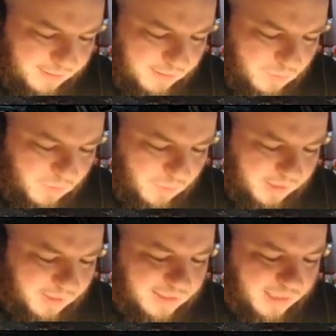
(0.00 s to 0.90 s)
What
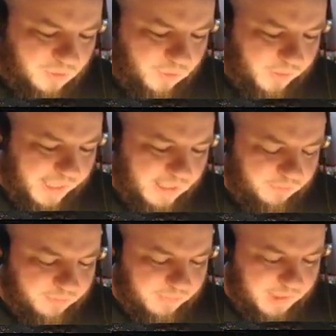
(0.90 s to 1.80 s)
does equal creative
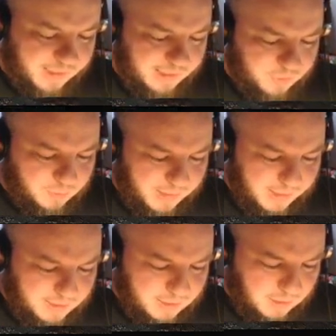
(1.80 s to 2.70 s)
from Dark Angels
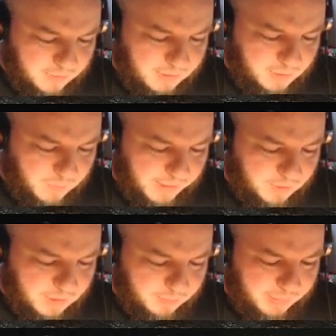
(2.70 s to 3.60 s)
players though is when you
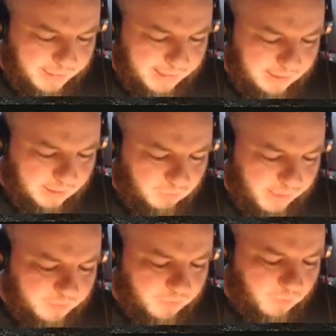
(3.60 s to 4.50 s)
start playing like
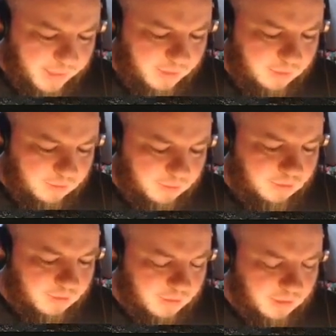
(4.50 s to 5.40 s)
Ravenwing and
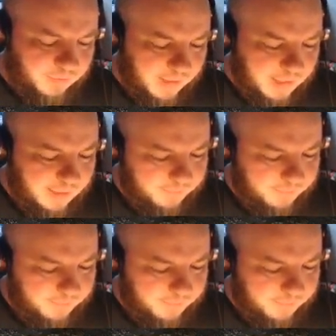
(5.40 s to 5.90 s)
stuff like